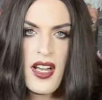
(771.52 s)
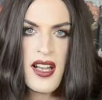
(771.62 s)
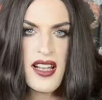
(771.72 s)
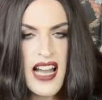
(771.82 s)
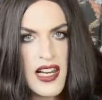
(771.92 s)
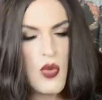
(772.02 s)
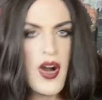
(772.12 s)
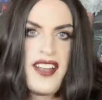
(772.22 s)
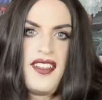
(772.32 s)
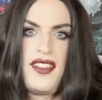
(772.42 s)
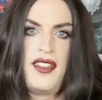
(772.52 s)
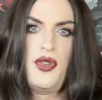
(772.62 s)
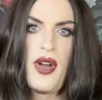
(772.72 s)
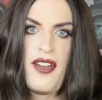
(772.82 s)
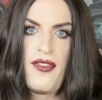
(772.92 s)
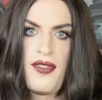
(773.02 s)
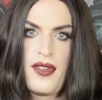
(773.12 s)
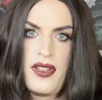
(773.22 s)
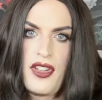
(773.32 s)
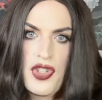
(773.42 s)
Color wise, you have
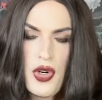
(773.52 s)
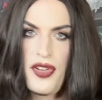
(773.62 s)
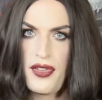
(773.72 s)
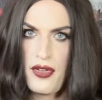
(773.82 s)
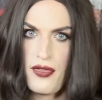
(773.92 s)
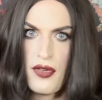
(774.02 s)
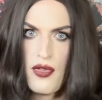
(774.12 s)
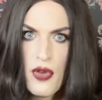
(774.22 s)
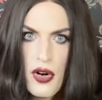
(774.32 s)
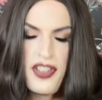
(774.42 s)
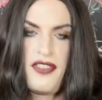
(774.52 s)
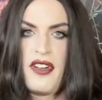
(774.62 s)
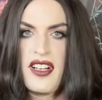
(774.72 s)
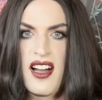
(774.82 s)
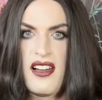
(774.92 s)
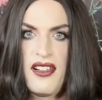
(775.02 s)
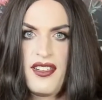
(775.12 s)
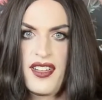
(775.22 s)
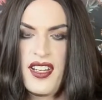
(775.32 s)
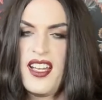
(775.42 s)
the choice of 4 different
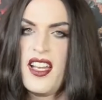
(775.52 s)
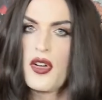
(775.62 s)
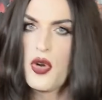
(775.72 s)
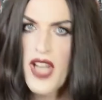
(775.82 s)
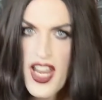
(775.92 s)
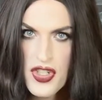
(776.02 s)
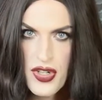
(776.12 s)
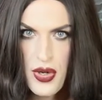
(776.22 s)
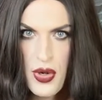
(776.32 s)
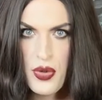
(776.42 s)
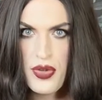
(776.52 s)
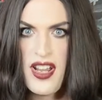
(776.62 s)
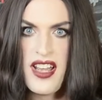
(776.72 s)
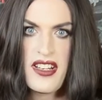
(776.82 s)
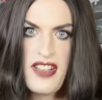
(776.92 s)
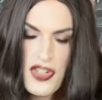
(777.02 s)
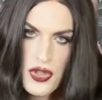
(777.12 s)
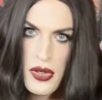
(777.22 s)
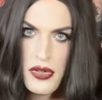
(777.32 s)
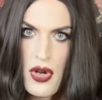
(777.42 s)
colors: Caucasian tone,
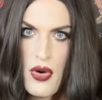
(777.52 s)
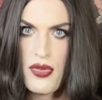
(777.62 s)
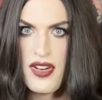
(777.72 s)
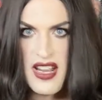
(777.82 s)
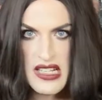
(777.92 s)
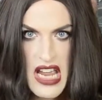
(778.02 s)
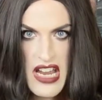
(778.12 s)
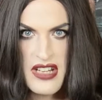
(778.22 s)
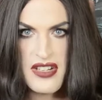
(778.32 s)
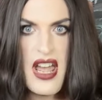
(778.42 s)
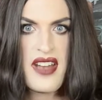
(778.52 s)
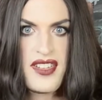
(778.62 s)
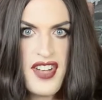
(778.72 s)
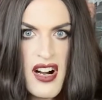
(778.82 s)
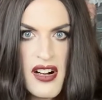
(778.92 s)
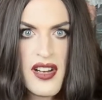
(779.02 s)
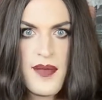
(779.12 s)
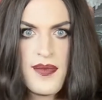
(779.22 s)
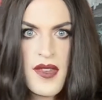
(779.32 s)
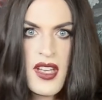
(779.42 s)
natural tone, taint and dark.
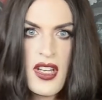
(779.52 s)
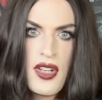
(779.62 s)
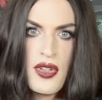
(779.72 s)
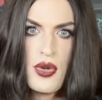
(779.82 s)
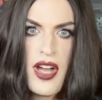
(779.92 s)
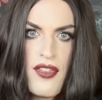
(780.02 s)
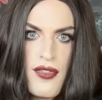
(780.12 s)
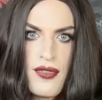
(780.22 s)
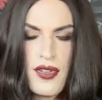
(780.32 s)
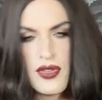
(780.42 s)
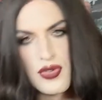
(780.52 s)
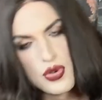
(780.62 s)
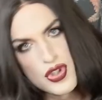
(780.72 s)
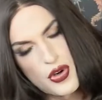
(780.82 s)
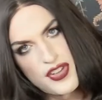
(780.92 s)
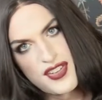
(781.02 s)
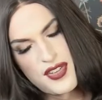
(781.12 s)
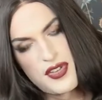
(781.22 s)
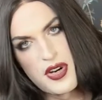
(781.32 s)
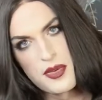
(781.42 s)
You have 2 choices
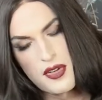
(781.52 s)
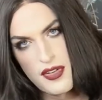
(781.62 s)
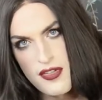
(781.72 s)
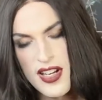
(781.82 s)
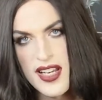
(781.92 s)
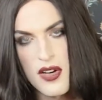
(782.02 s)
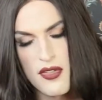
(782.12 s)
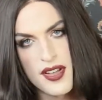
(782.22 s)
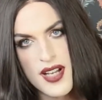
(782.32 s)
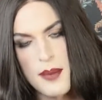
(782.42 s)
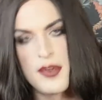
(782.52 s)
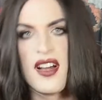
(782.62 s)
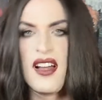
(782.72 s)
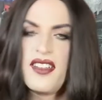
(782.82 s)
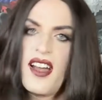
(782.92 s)
in terms of the filling of the cup size,